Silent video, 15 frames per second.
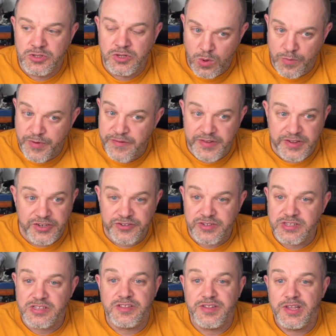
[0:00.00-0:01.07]
I'm very
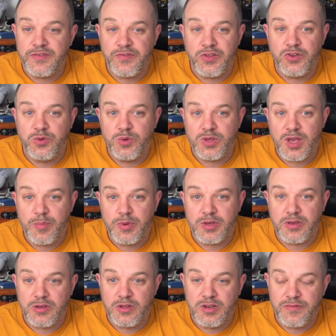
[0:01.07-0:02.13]
interested to see if they're doing
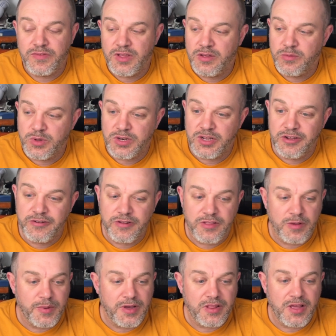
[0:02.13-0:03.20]
Epic and if we're going to hear
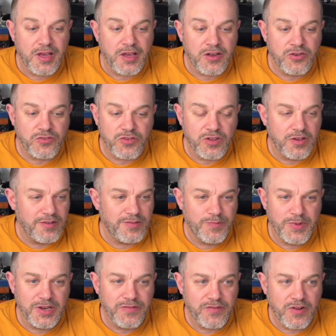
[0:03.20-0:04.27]
anything about that, because it's
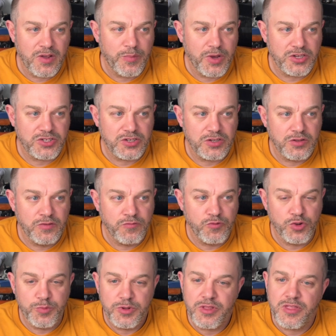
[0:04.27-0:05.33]
been a very much a
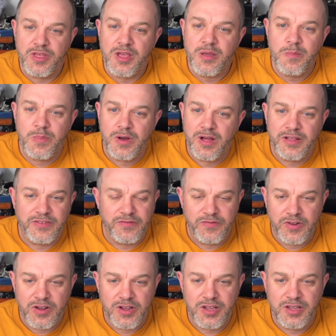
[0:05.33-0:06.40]
rumoured thing, but
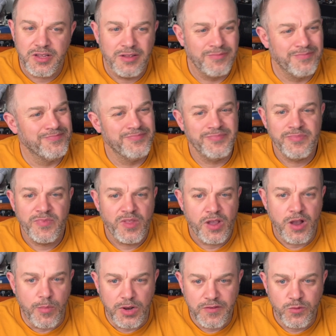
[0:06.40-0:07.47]
I'll
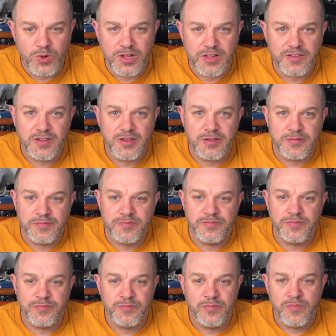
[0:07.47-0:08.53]
believe it when I see it.
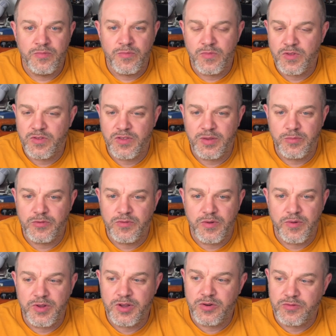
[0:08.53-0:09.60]
It seems
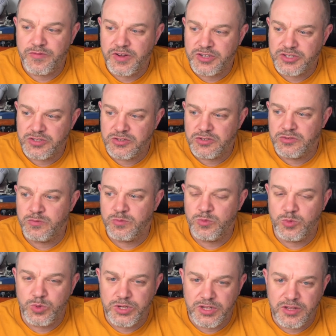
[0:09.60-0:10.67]
very old-fashioned,
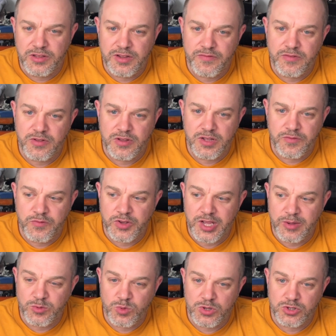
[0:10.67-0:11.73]
weird, different thing for
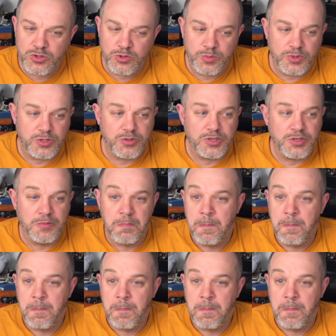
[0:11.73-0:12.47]
Games Workshop to be doing.